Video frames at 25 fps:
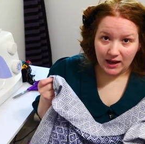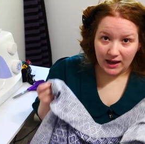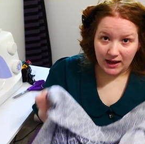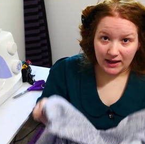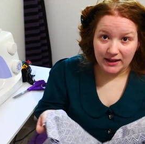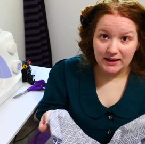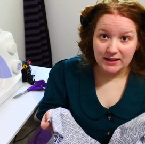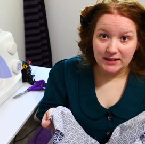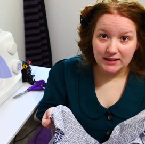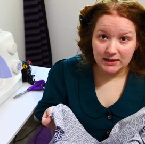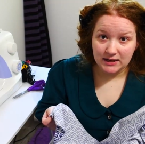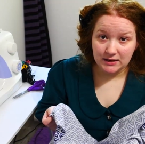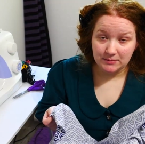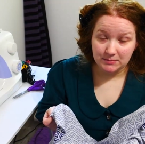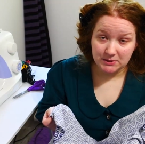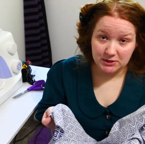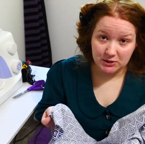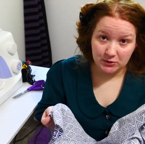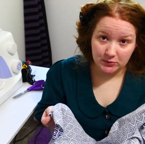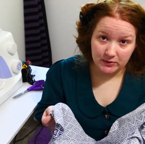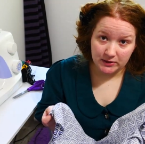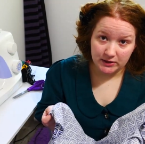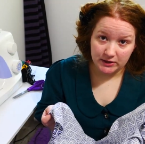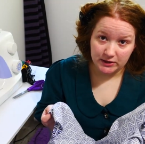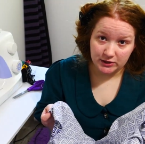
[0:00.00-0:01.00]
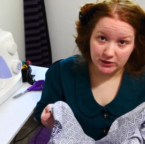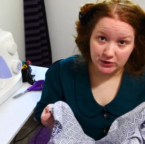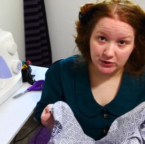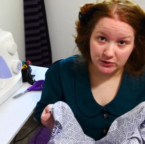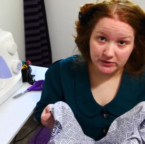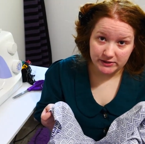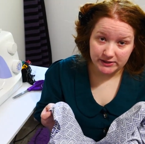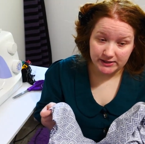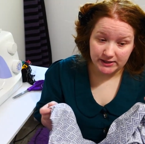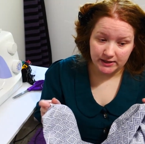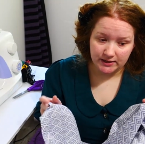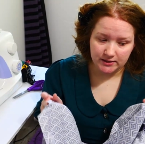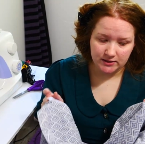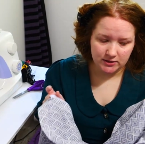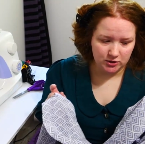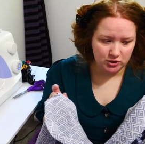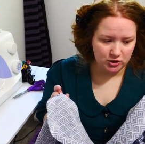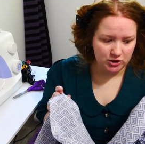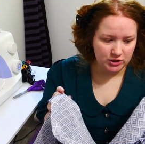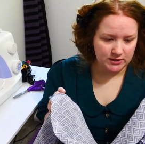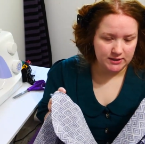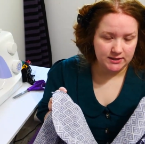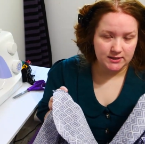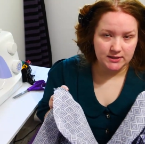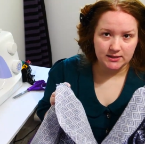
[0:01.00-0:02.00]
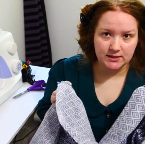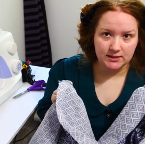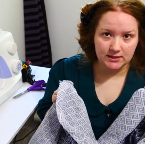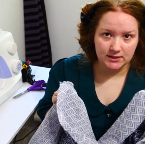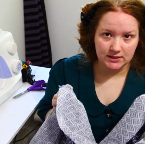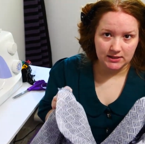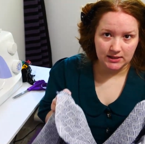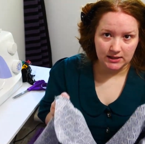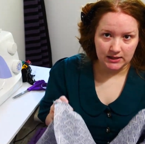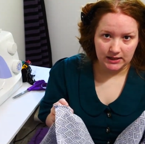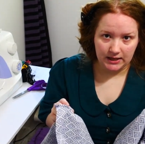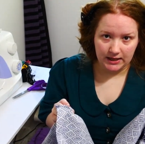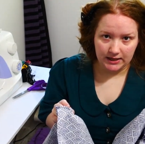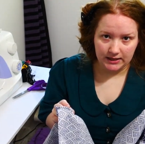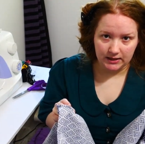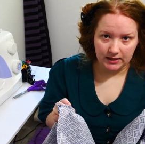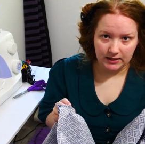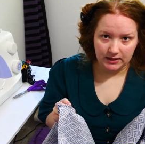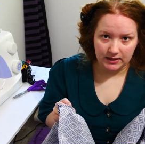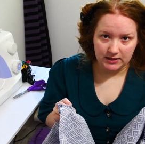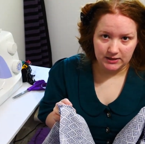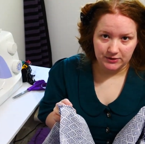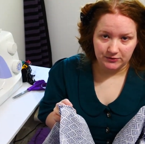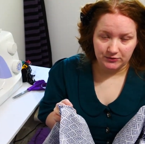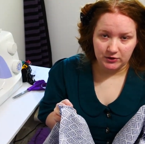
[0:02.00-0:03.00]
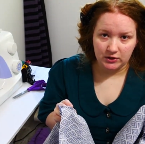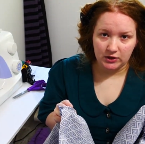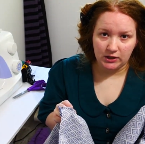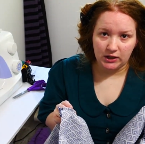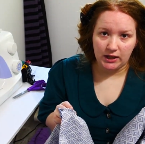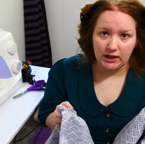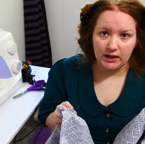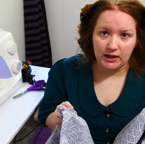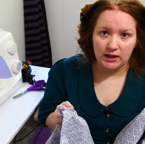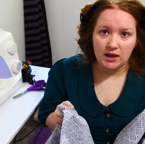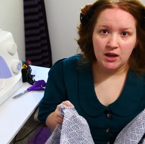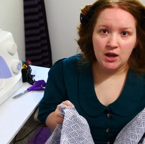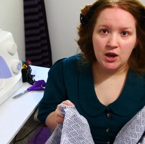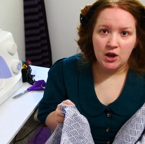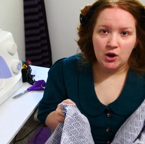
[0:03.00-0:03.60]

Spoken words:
I ended up sewing the two sides just slightly differently.